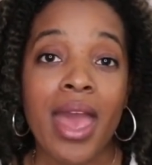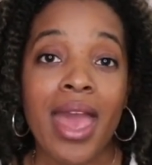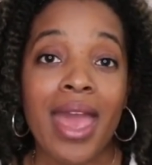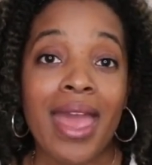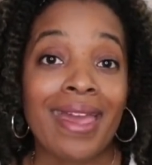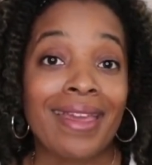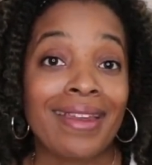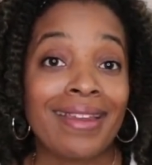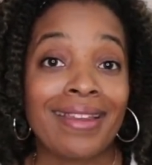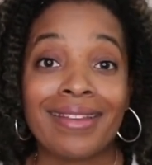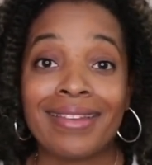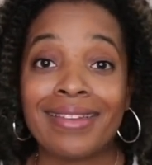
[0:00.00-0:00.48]

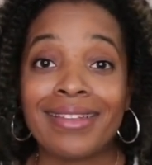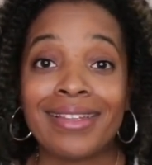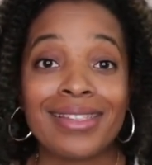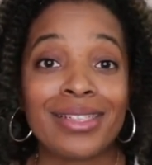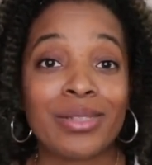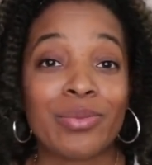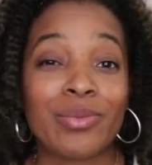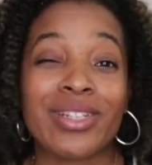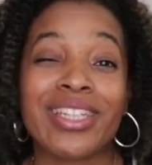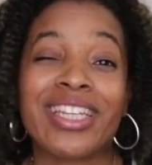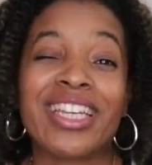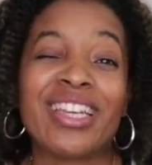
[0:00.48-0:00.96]
and it
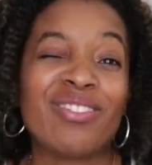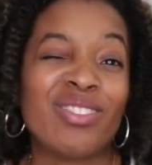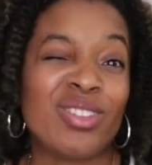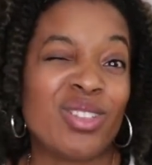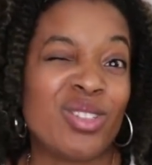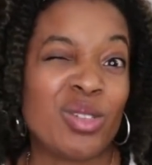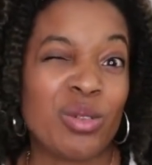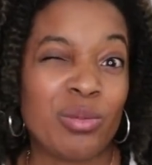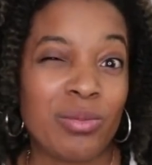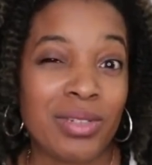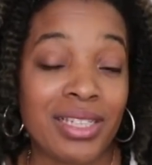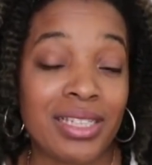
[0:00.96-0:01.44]
doesn't really give
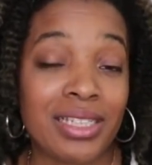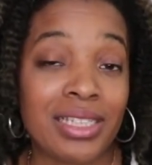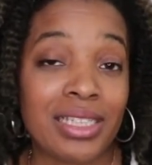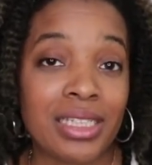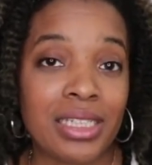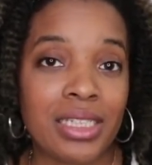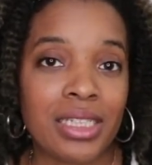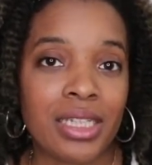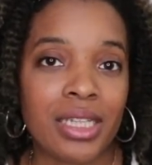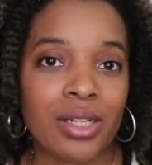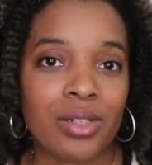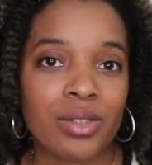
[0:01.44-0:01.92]
you too many
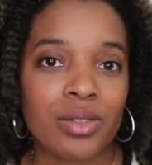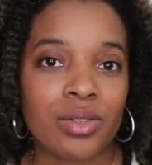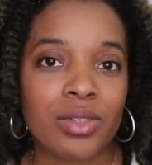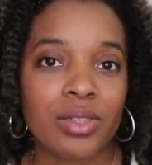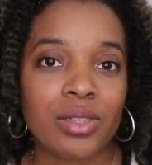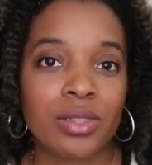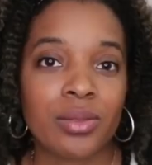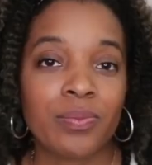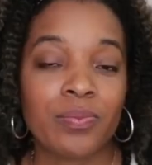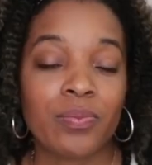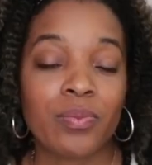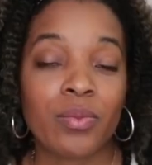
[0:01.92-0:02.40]

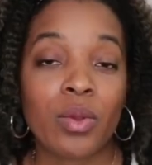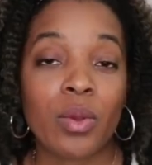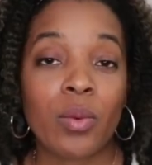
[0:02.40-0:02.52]
details.